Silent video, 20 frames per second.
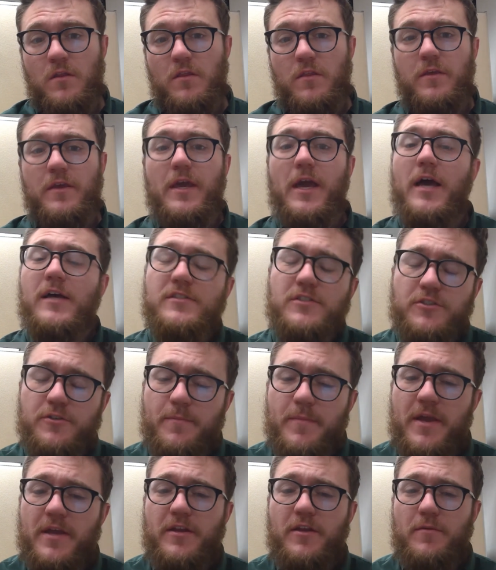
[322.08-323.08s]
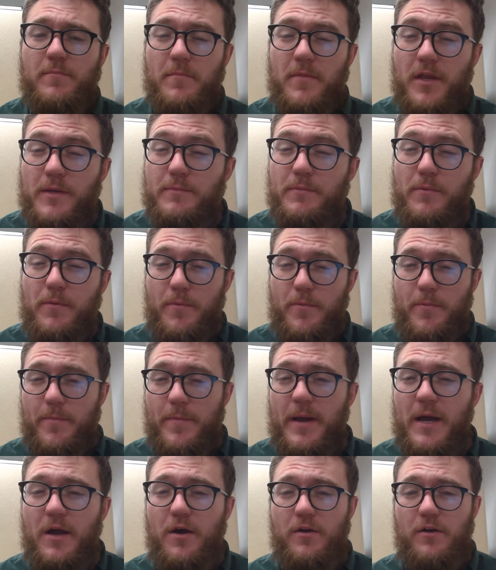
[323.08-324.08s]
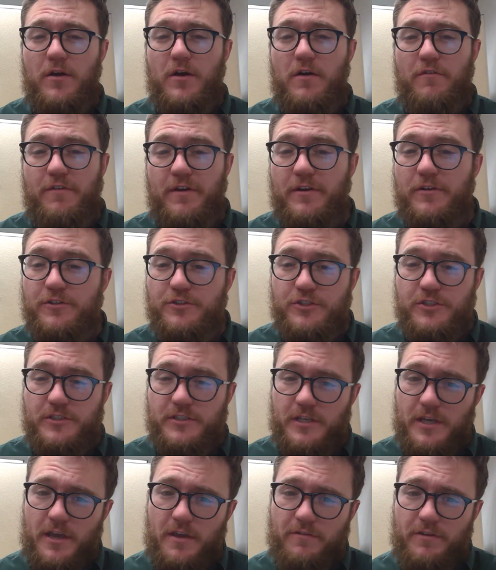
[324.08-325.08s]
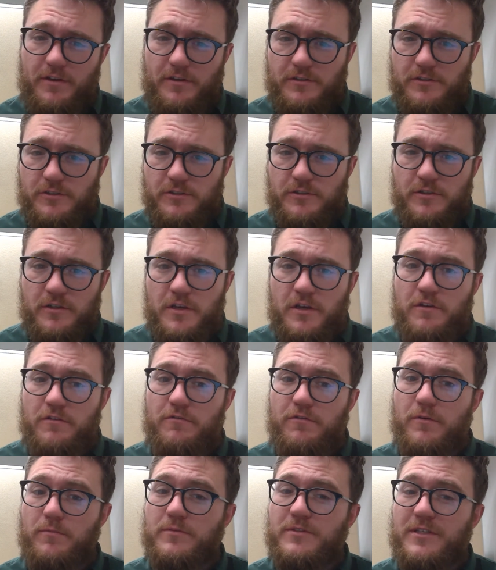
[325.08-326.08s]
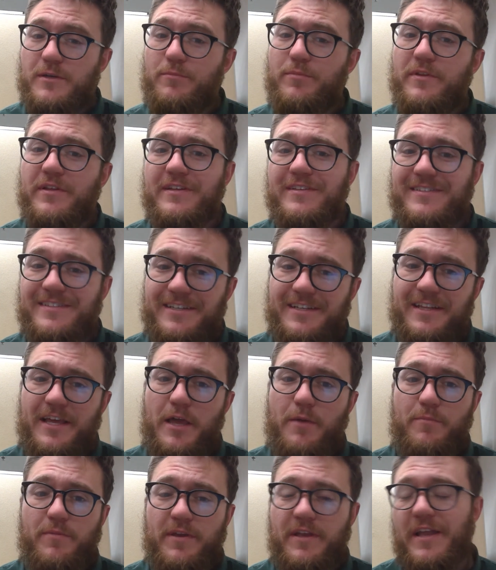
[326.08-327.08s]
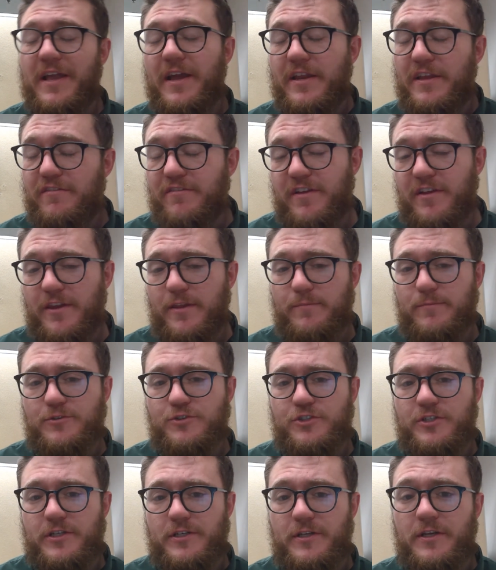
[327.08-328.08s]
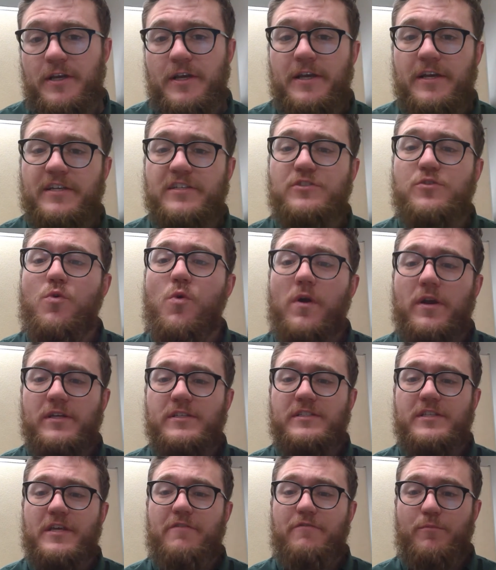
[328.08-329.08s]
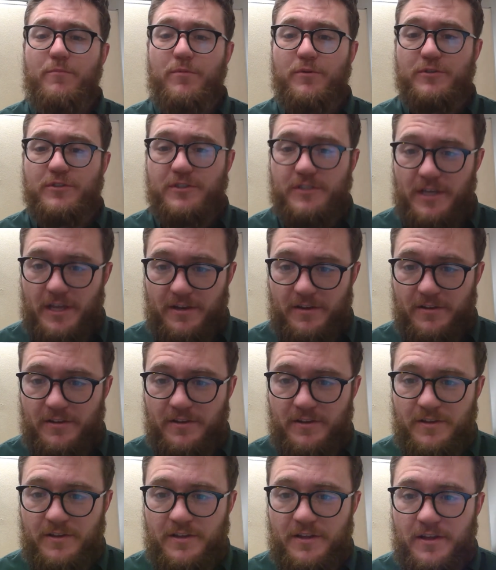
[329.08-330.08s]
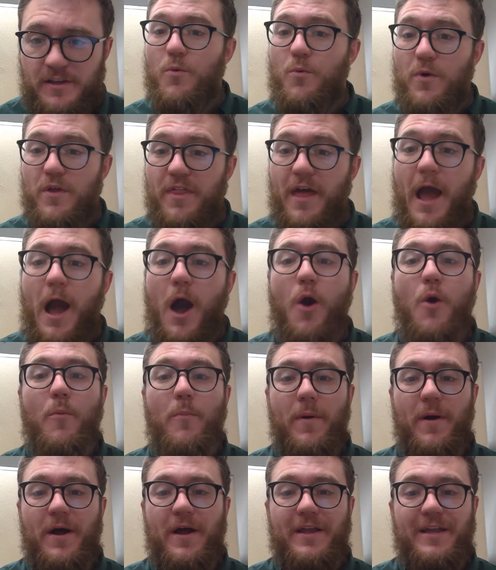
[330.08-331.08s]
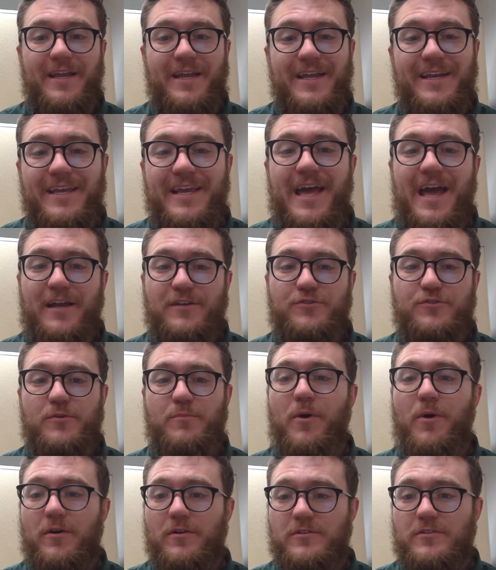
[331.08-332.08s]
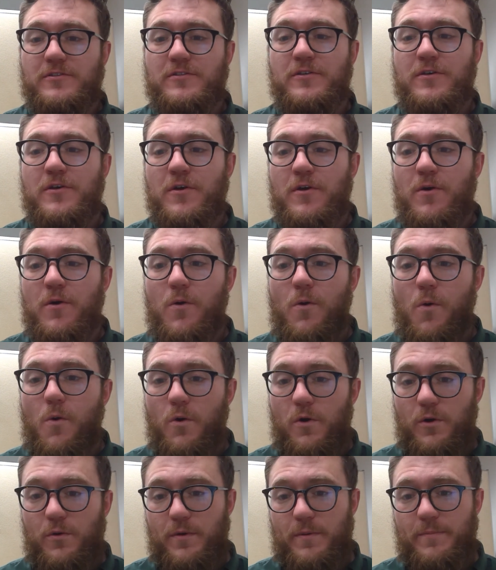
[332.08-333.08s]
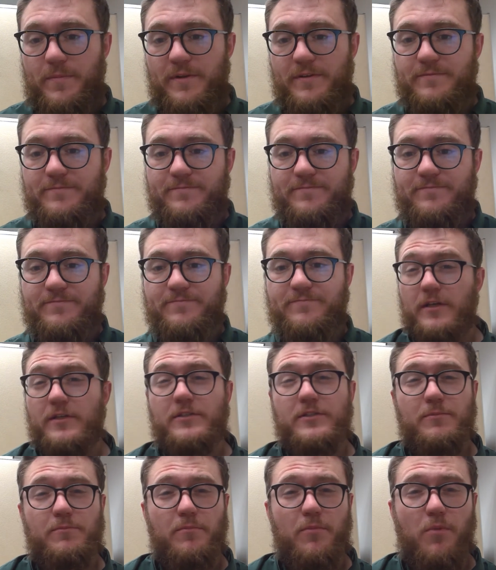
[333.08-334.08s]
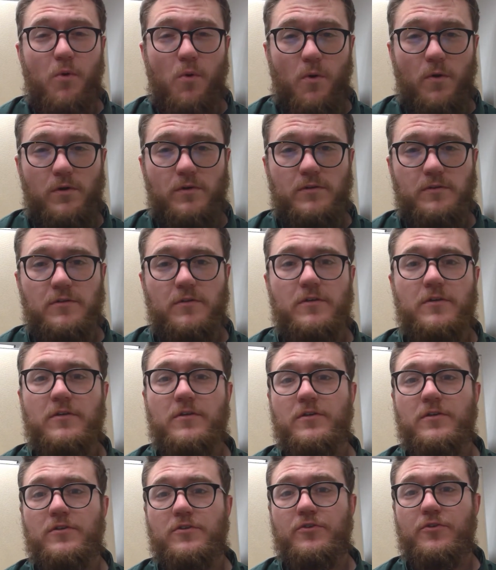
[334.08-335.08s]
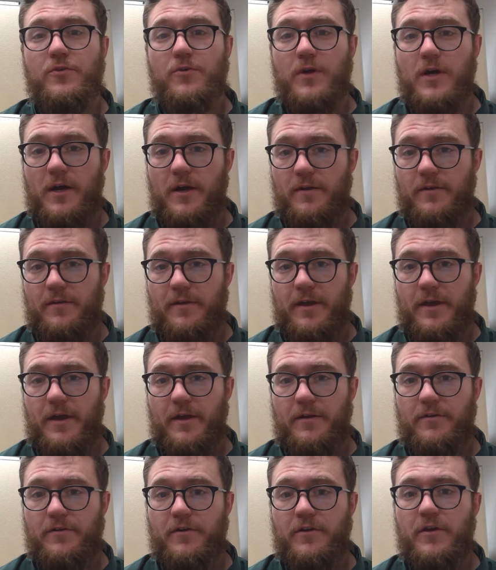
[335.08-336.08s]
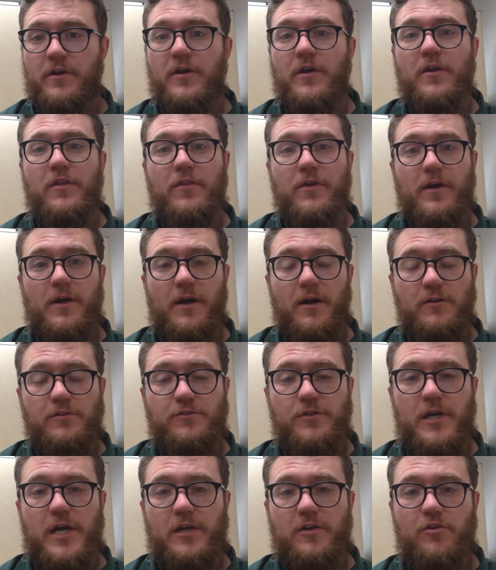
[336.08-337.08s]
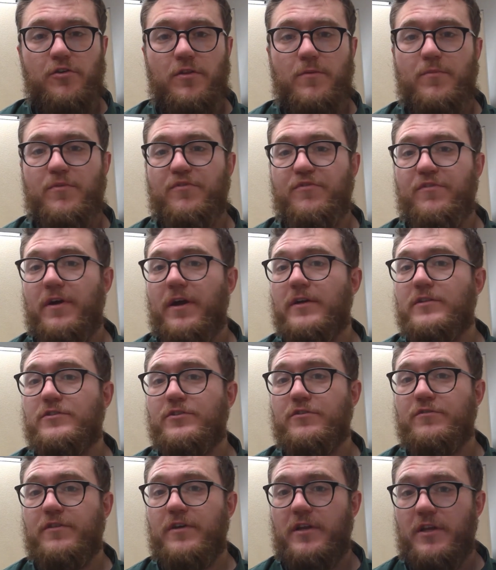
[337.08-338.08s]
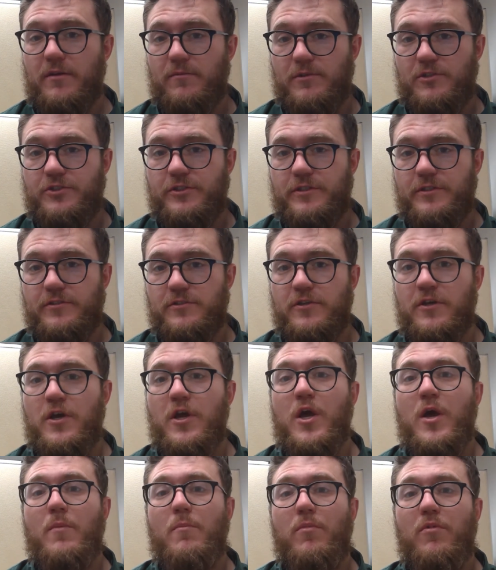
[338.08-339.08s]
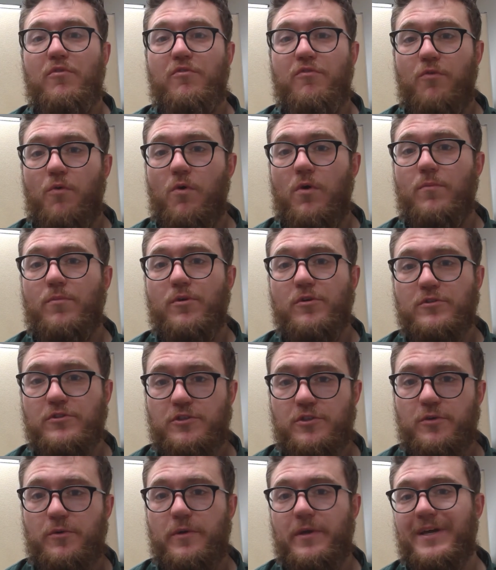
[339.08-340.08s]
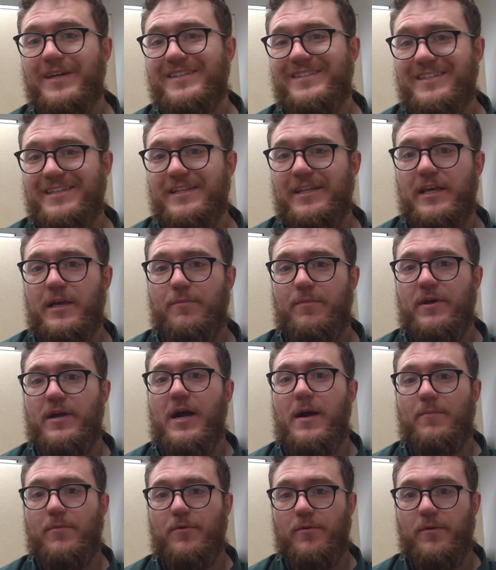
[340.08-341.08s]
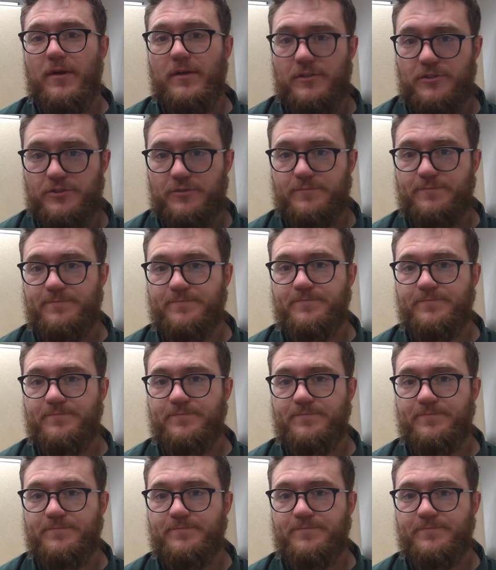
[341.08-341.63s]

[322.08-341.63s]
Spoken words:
The estimated minimum amount of energy savings from simply delamping any vending machine is 27%, without buying any extra parts or equipment. It is important to contact the contractor that provides your vending machines before pursuing a delamping operation.